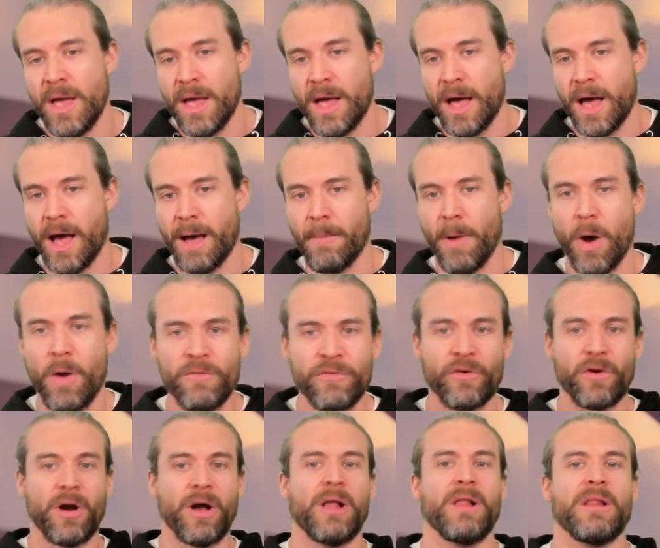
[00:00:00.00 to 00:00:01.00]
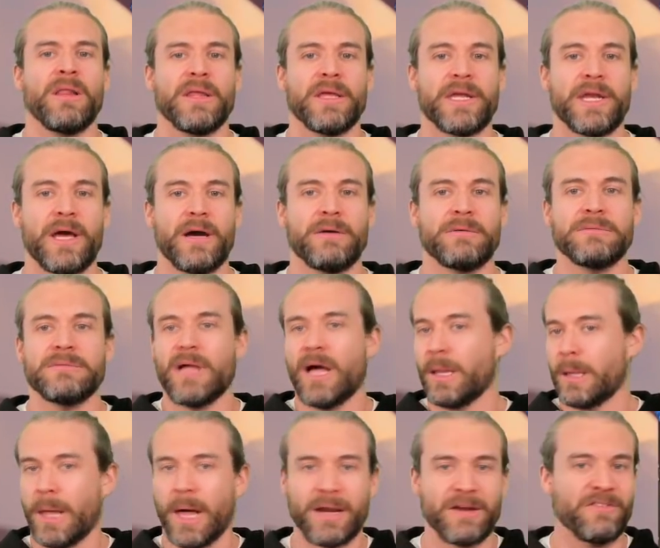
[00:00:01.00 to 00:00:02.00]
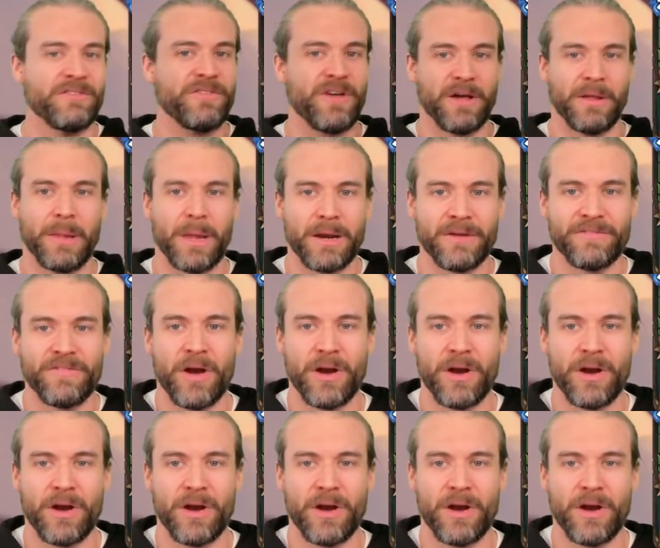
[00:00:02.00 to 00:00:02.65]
overall, a lot of